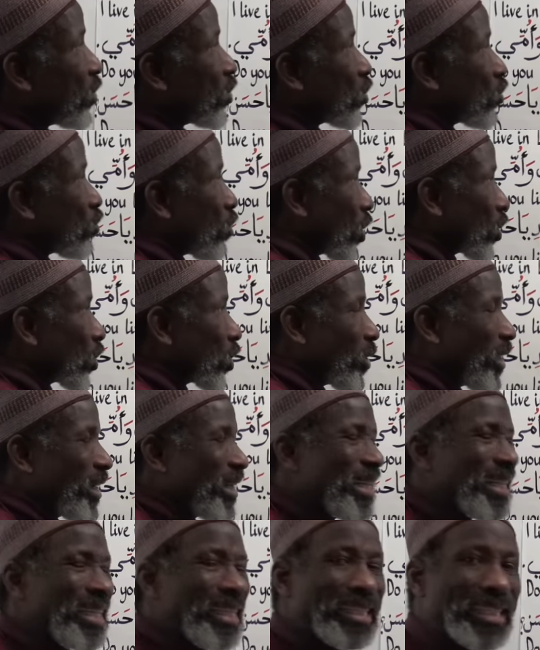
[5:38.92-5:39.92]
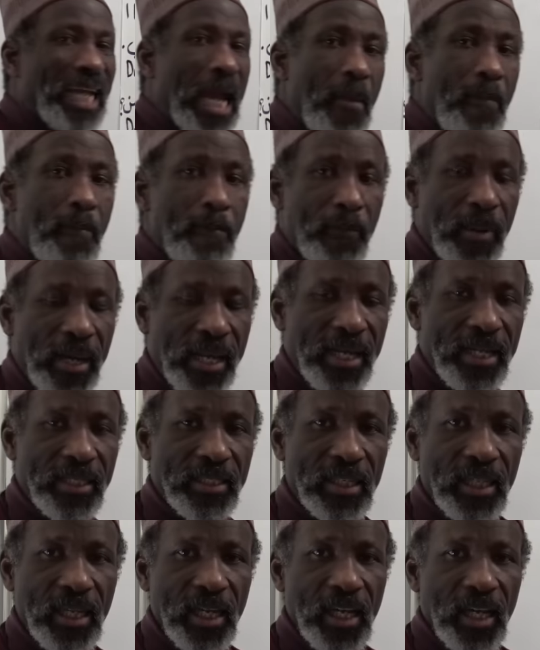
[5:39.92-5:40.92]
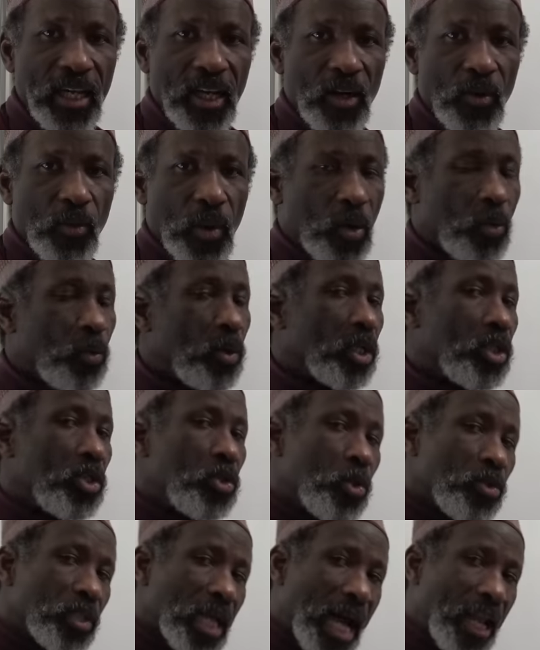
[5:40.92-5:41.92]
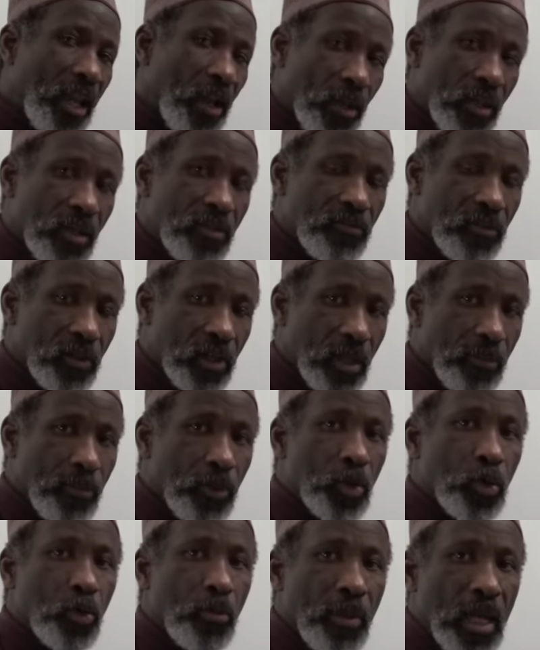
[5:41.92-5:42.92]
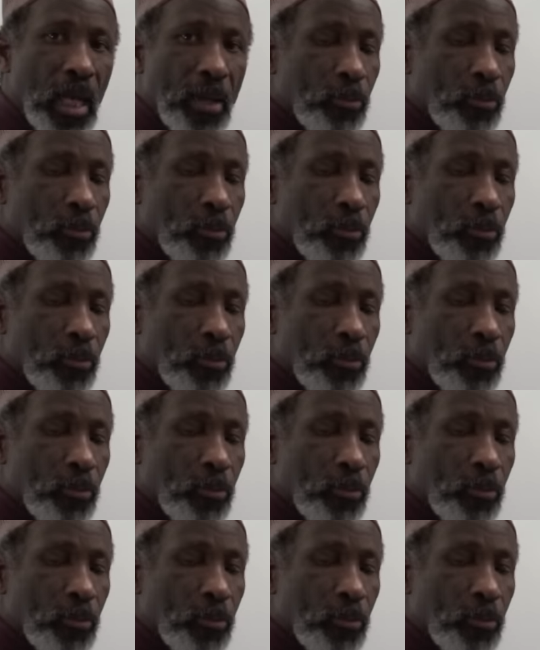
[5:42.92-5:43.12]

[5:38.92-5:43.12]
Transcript: structure and the template, when we use another verb, you will be